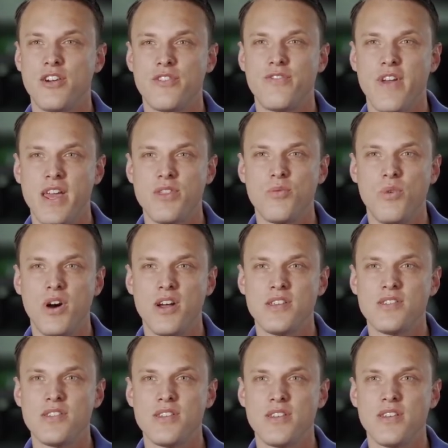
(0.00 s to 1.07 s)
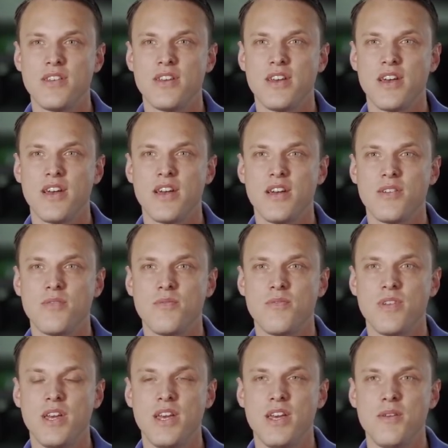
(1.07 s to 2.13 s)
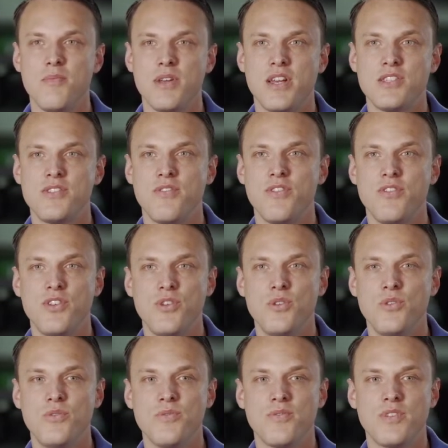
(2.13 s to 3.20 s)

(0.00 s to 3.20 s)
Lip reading: faith was, because of a few